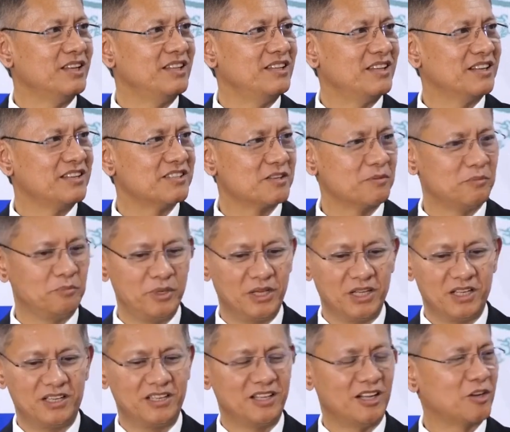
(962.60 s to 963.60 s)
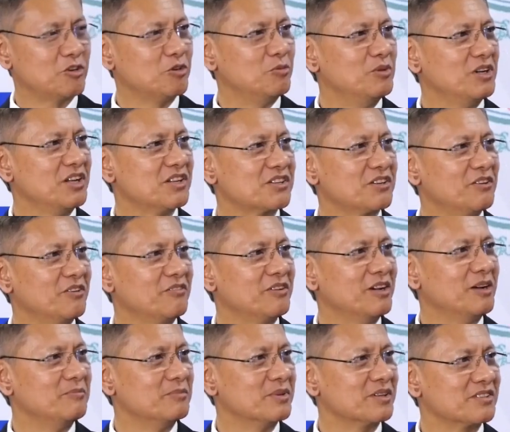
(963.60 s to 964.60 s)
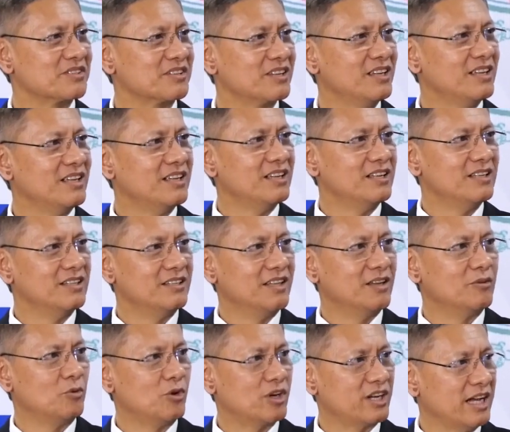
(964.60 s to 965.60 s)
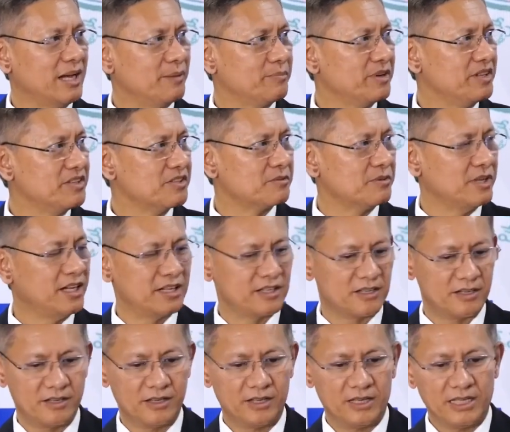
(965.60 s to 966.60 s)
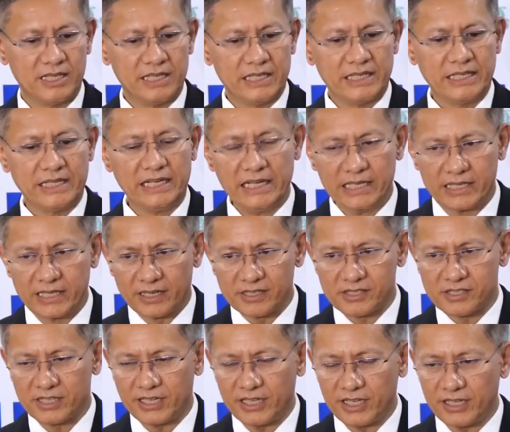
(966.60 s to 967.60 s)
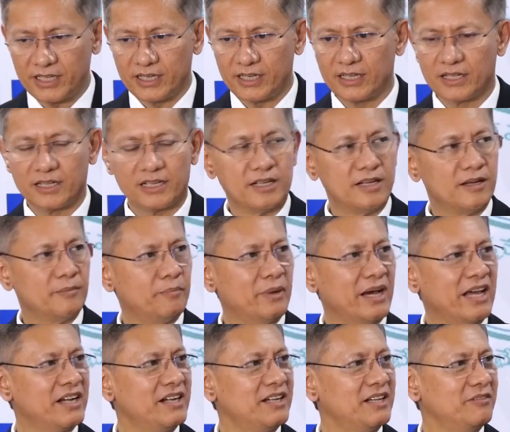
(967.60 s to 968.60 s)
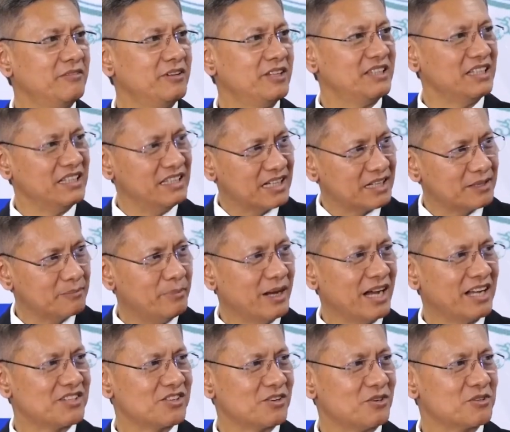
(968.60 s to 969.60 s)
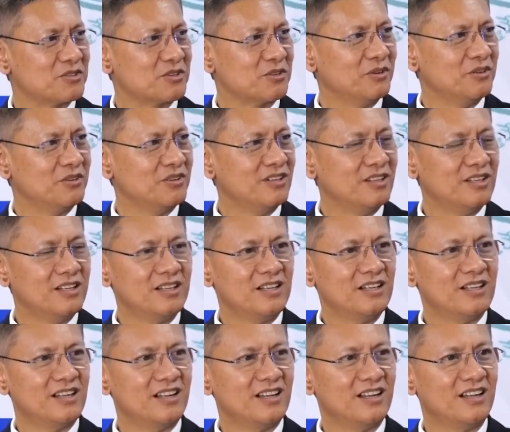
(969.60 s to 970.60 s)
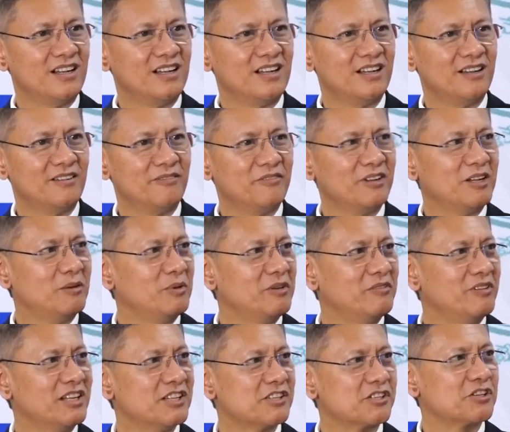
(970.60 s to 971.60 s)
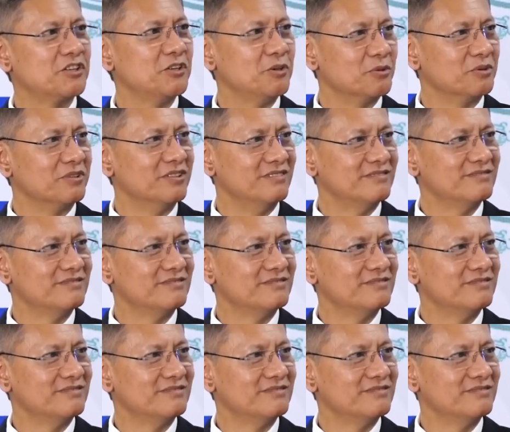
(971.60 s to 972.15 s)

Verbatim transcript: when there is a big accumulation of numbers. Then what happens is that inter se parity within the batch also will be very skewed.